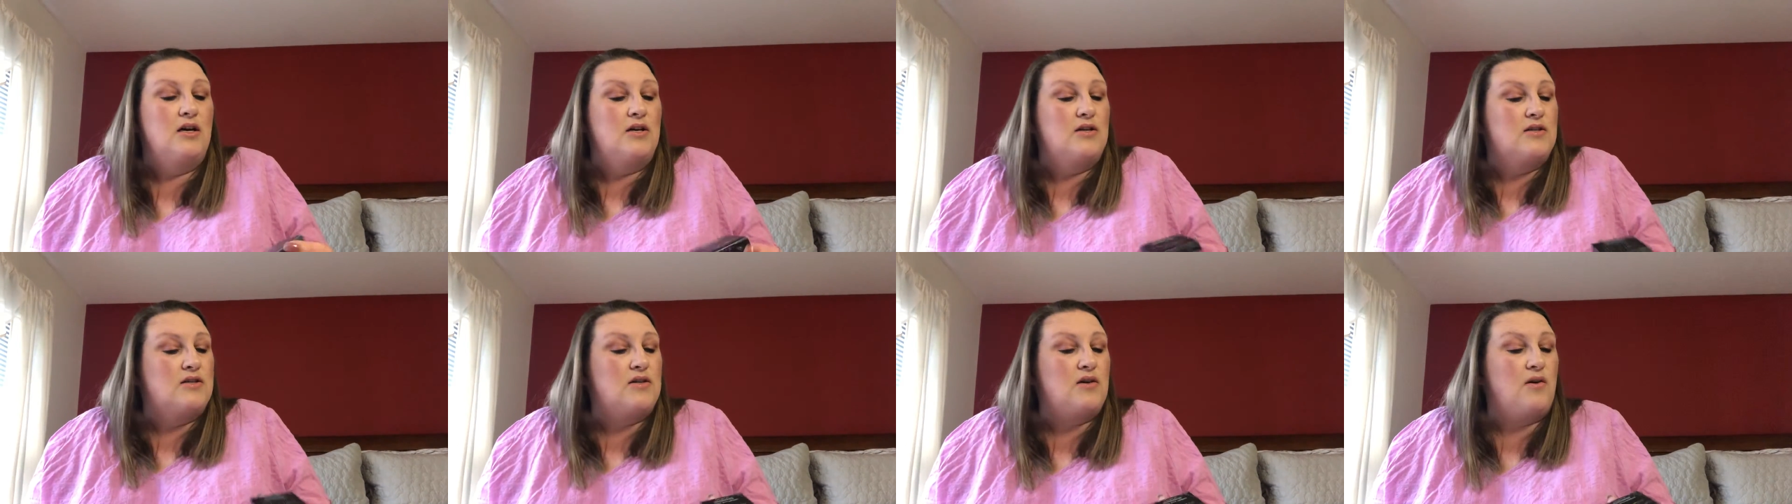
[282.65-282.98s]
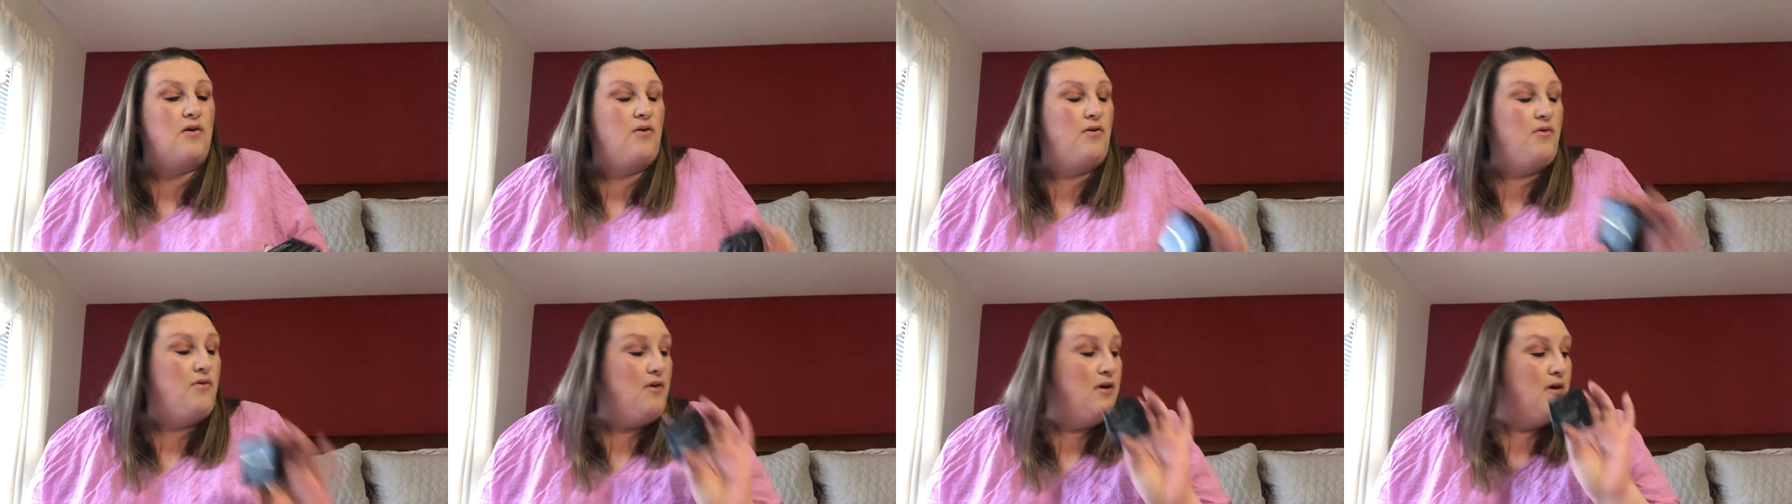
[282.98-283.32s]

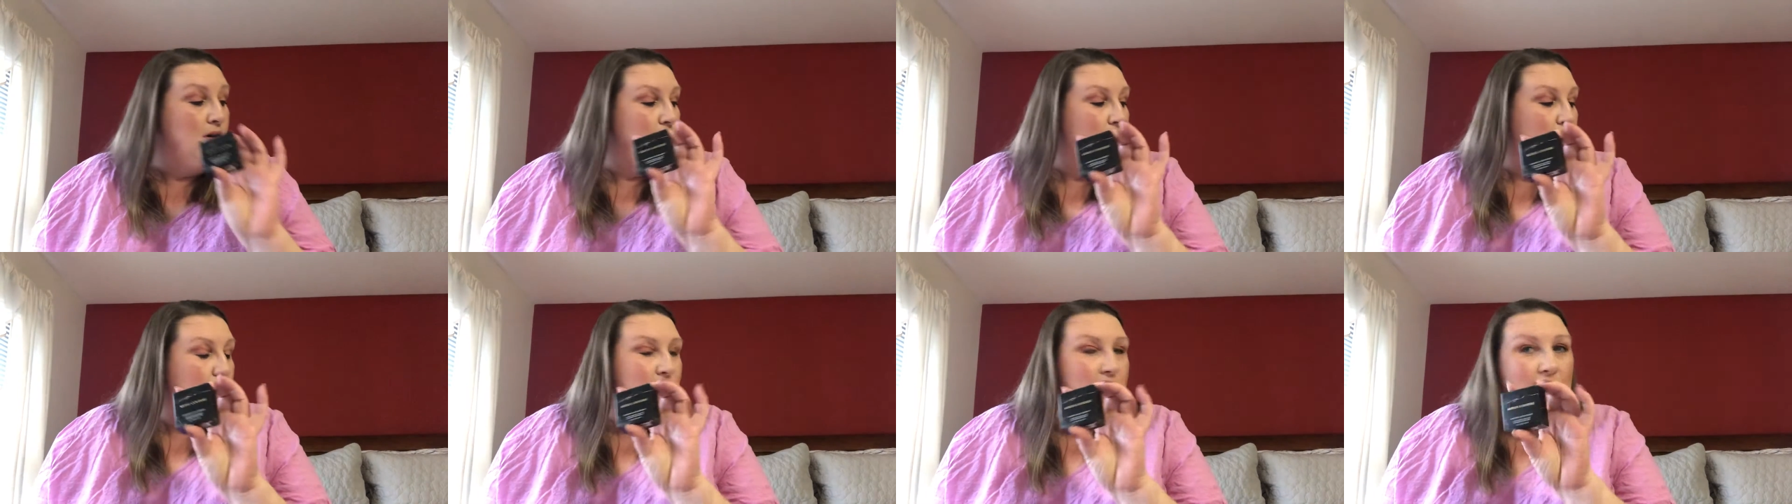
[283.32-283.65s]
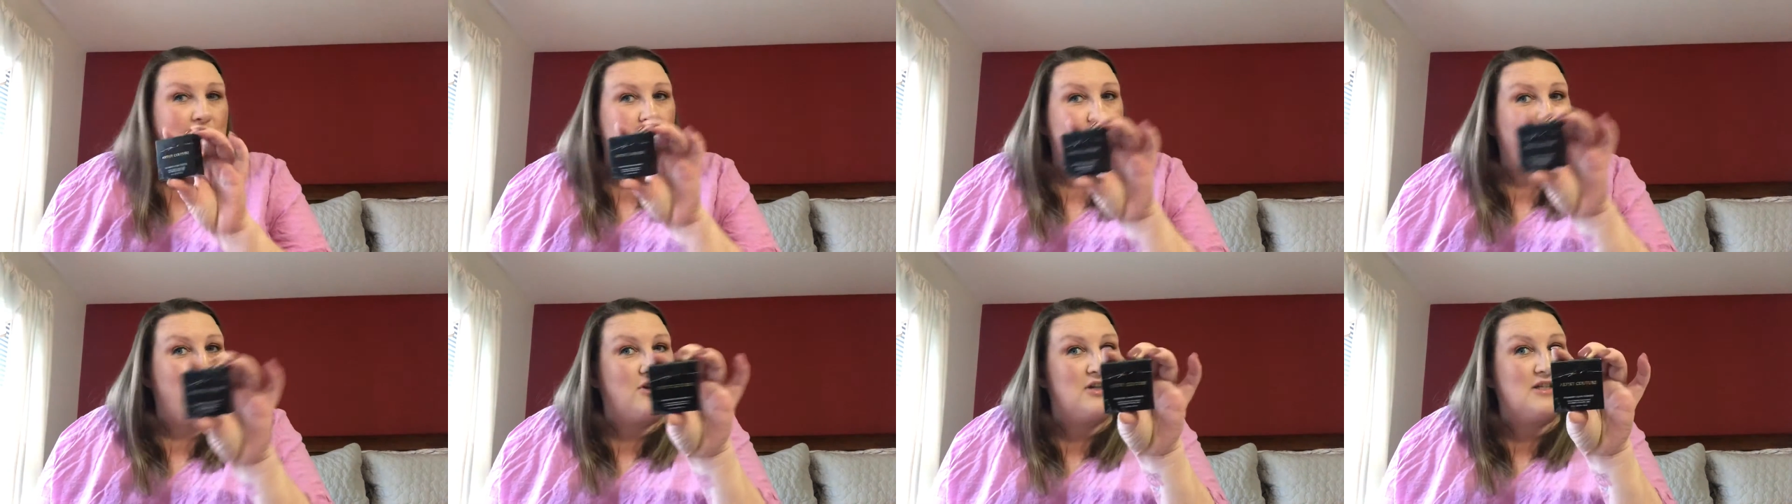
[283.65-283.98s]
So,
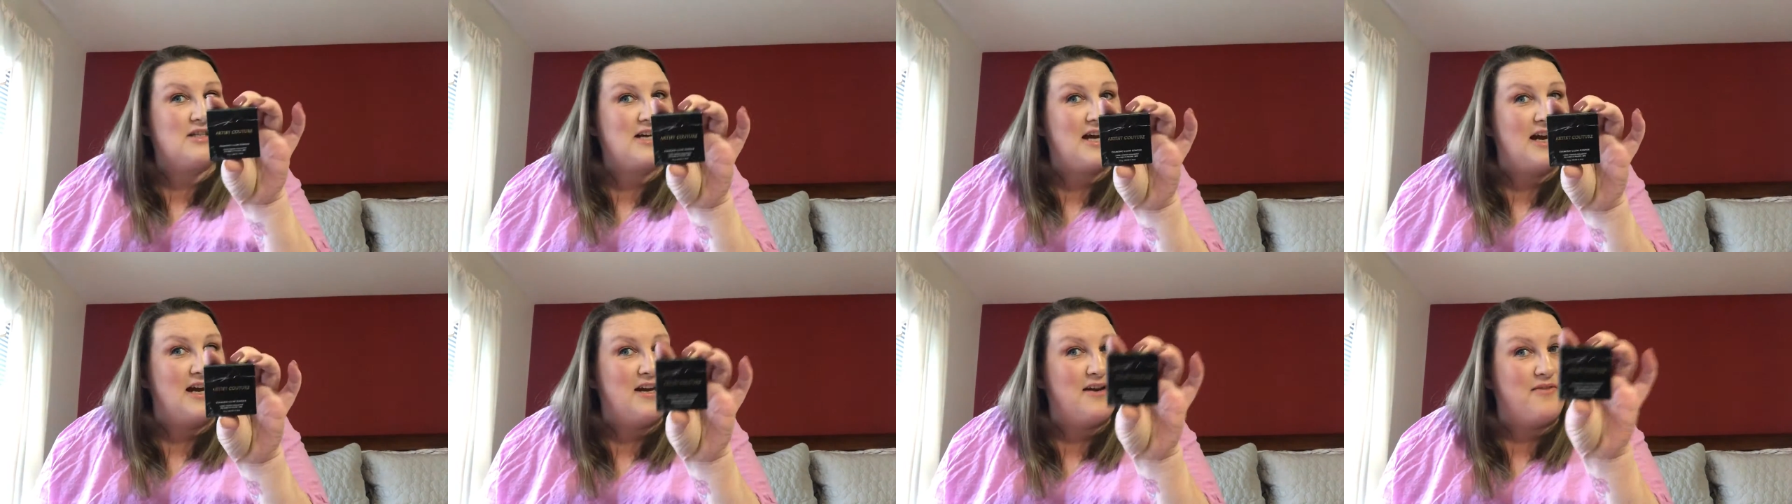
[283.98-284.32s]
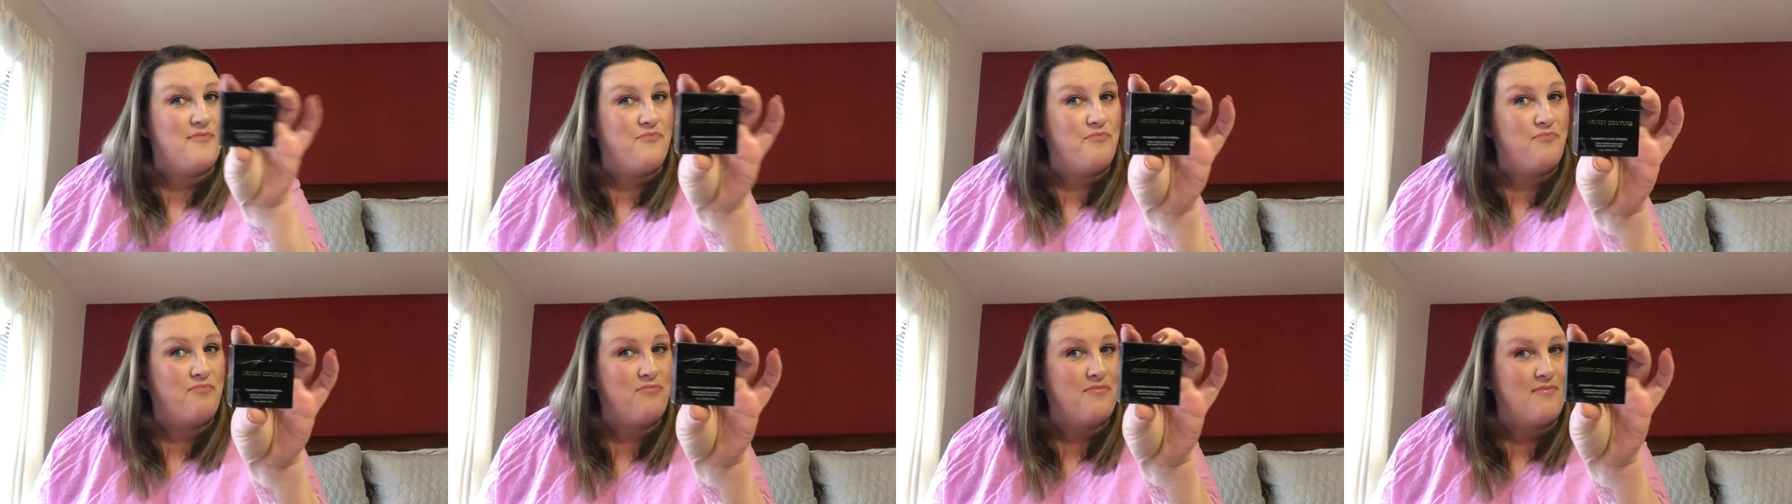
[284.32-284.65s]
okay, first
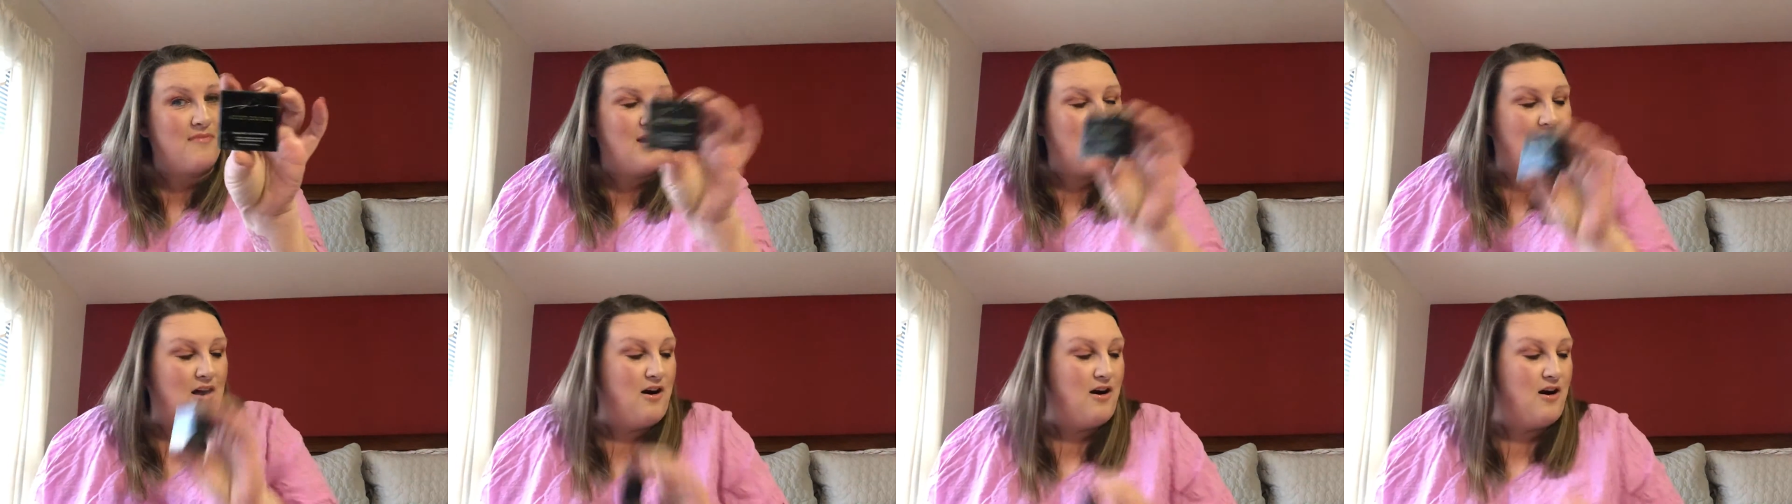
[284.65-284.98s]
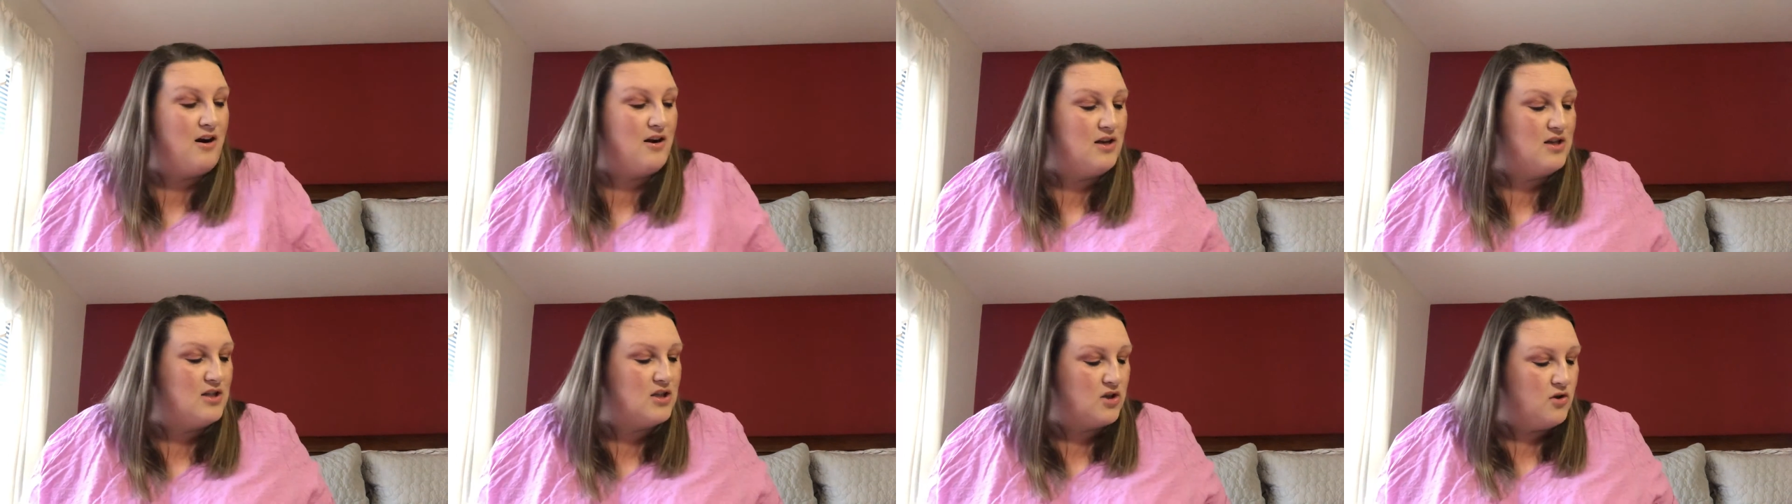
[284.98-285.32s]
item,
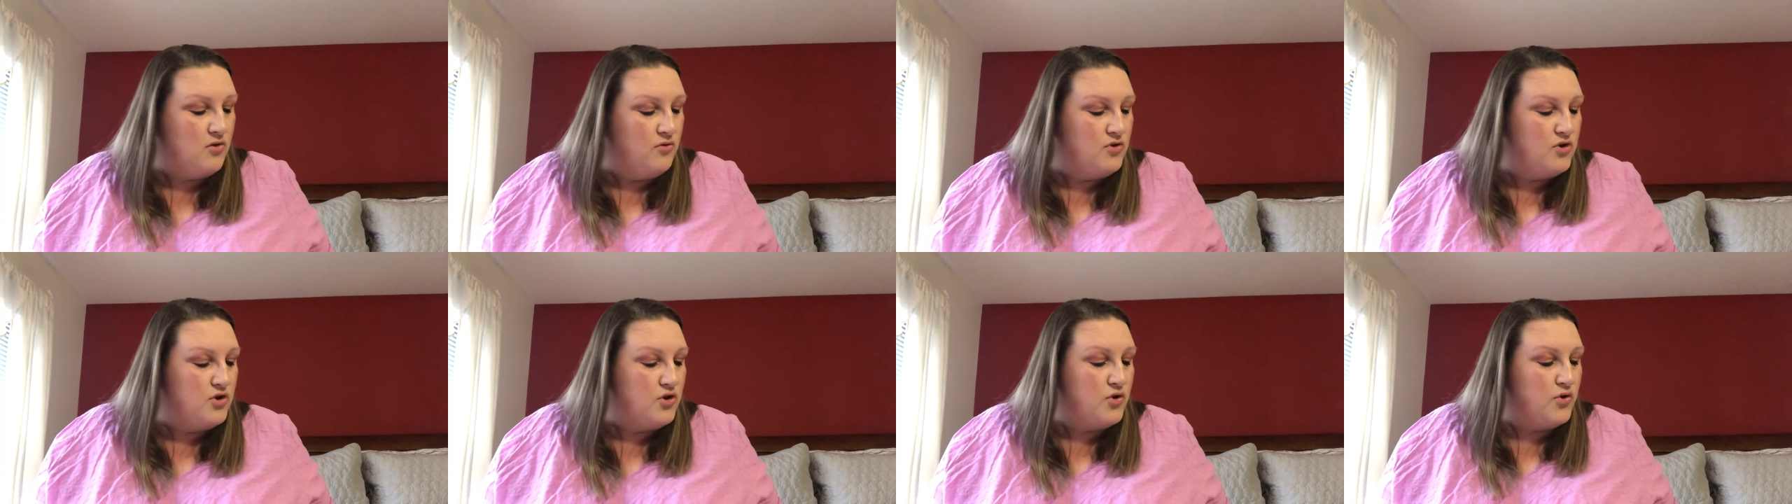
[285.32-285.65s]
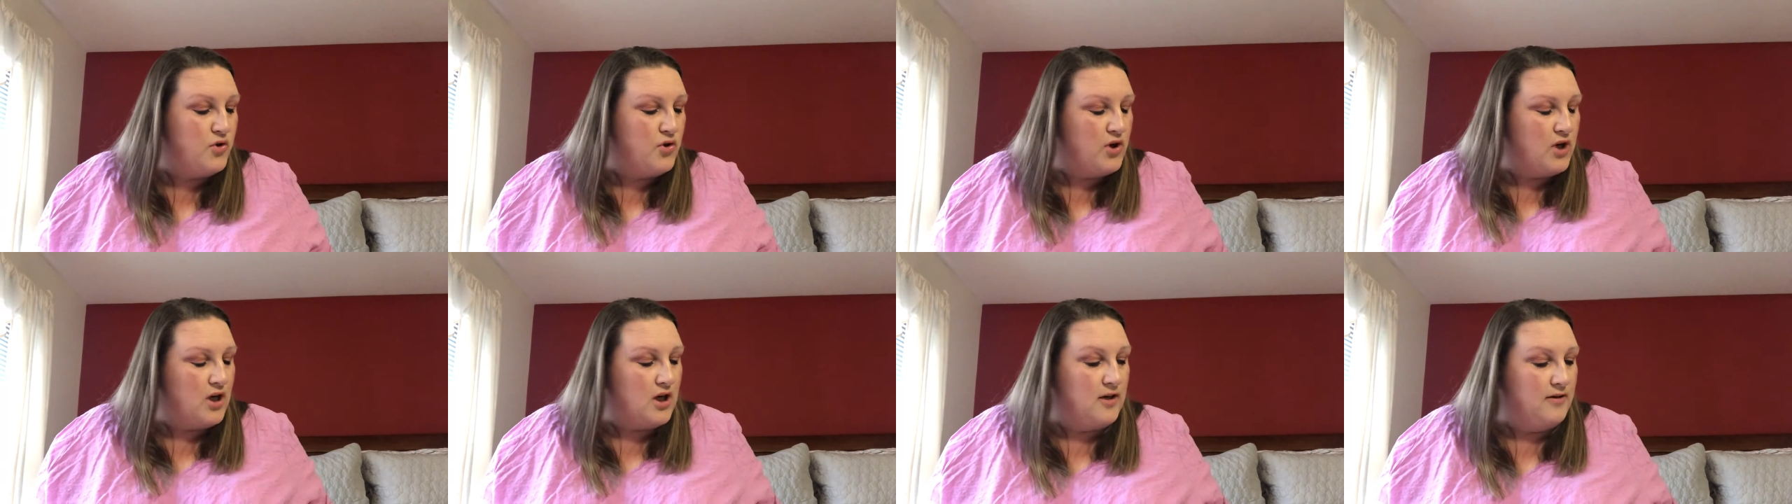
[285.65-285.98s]
Artist
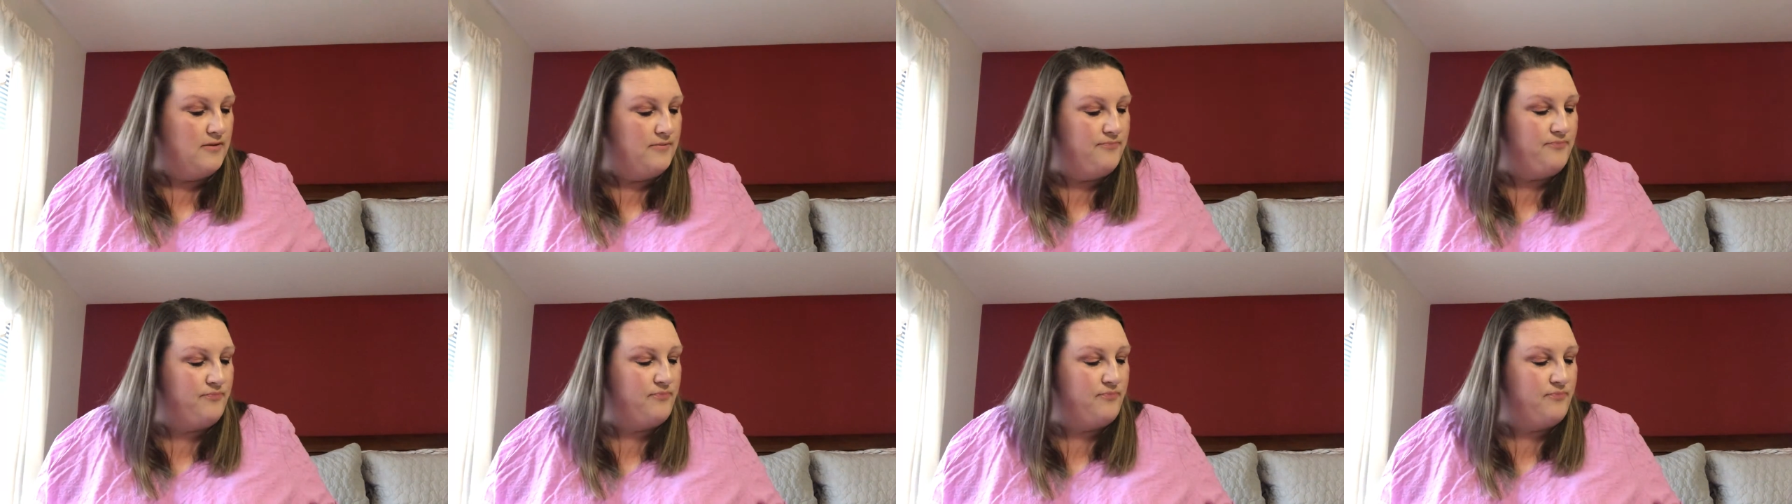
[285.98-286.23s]
Couture.